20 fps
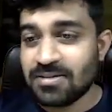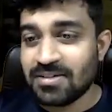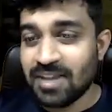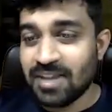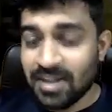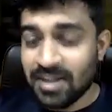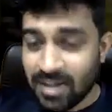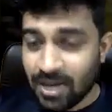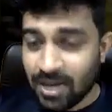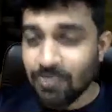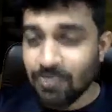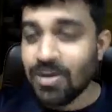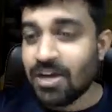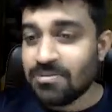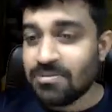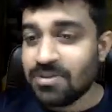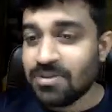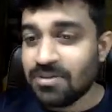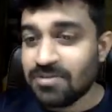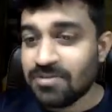And now we
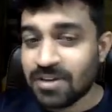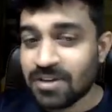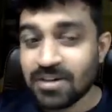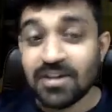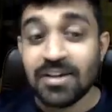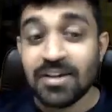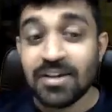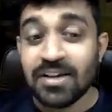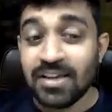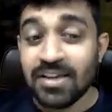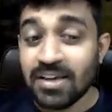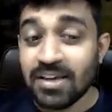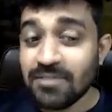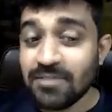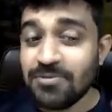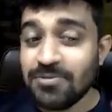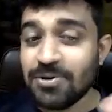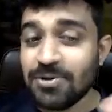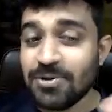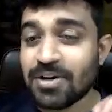have to defend. Here,
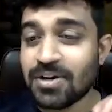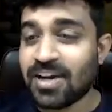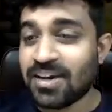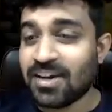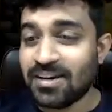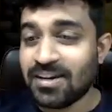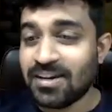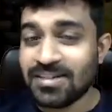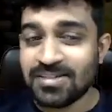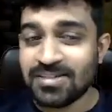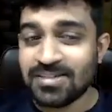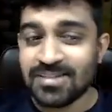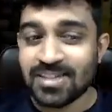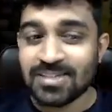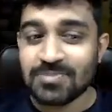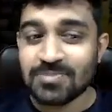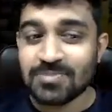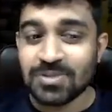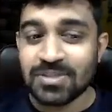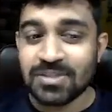if you're careless, next
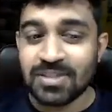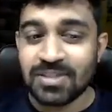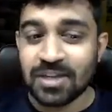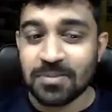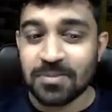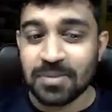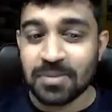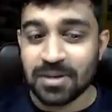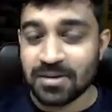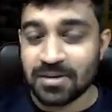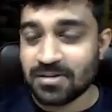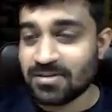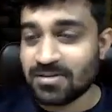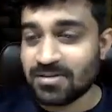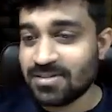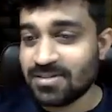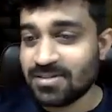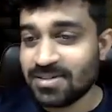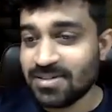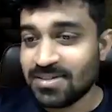move is checkmate.
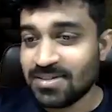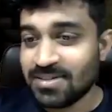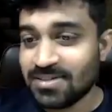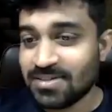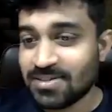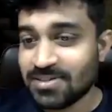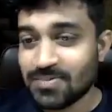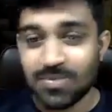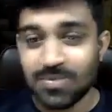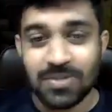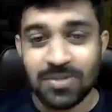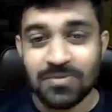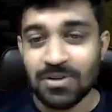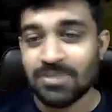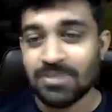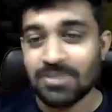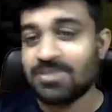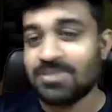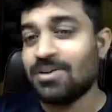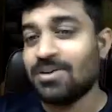So we've
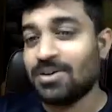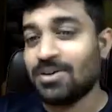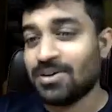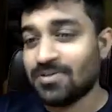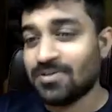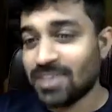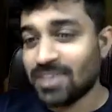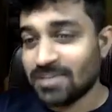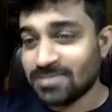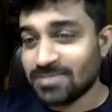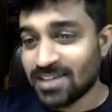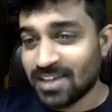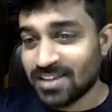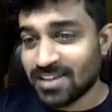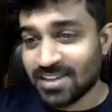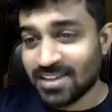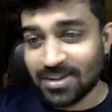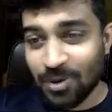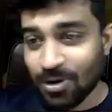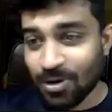lost a lot of games like
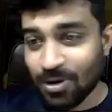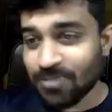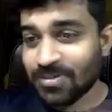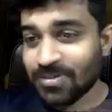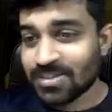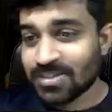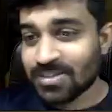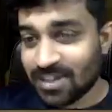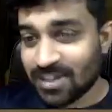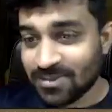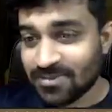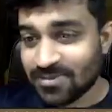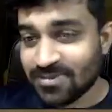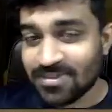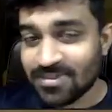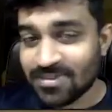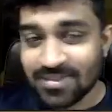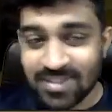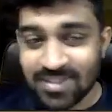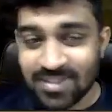that. All of us have,
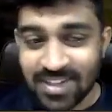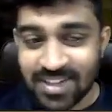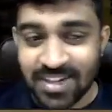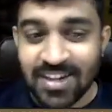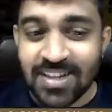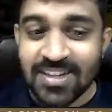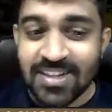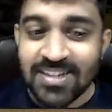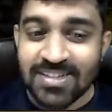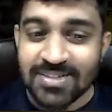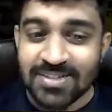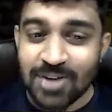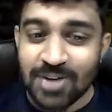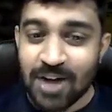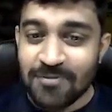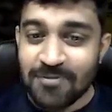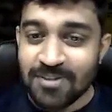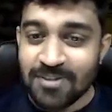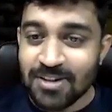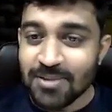right? So
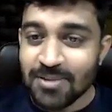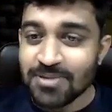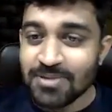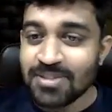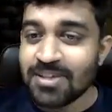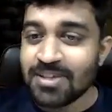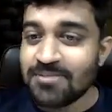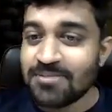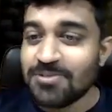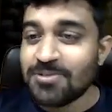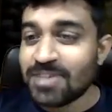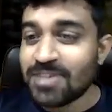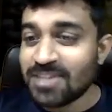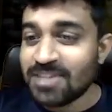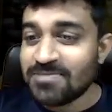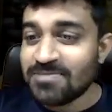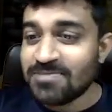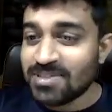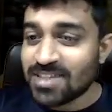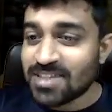after losing a few
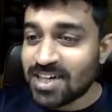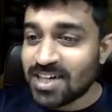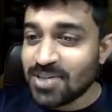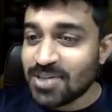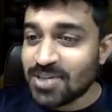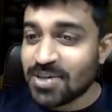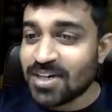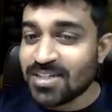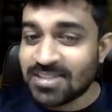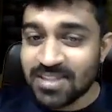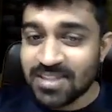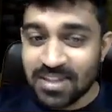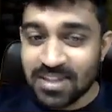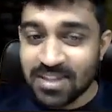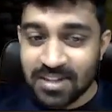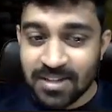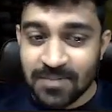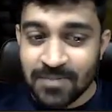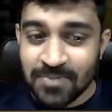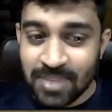games, you'll start to understand
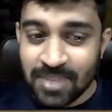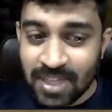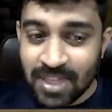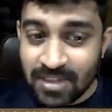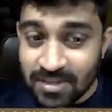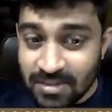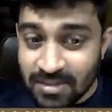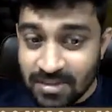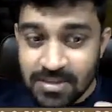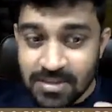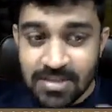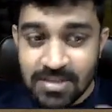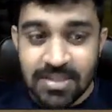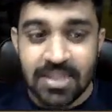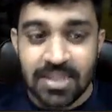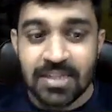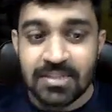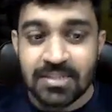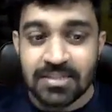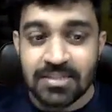that this is a
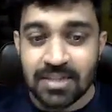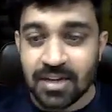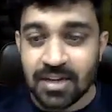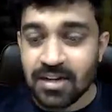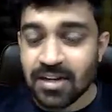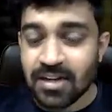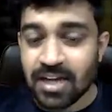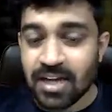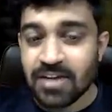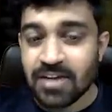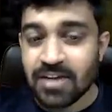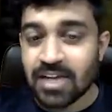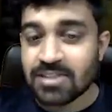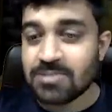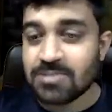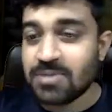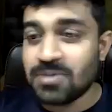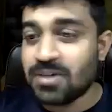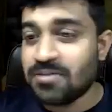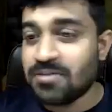serious threat and has
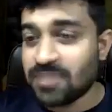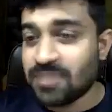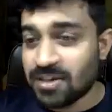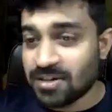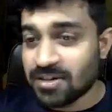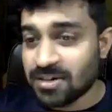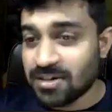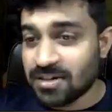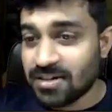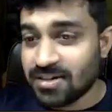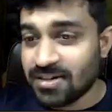to be defended.